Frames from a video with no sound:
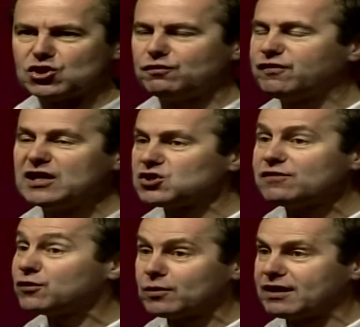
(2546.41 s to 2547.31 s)
You feel as
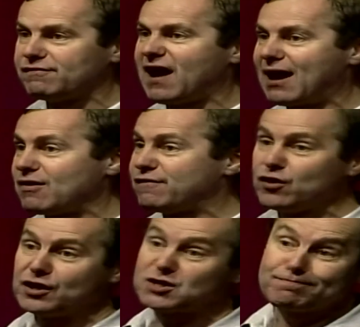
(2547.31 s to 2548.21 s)
if you're in a fiery
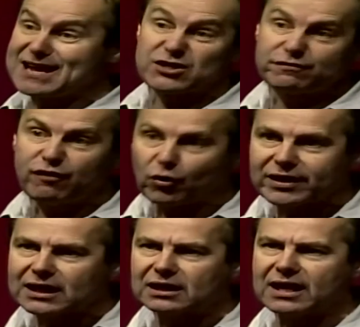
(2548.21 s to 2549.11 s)
furnace,
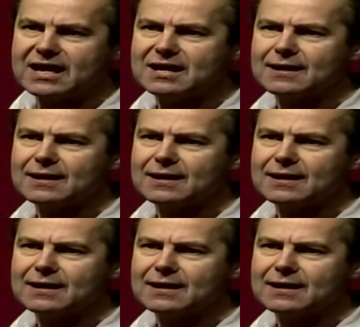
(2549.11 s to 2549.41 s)
metaphorically,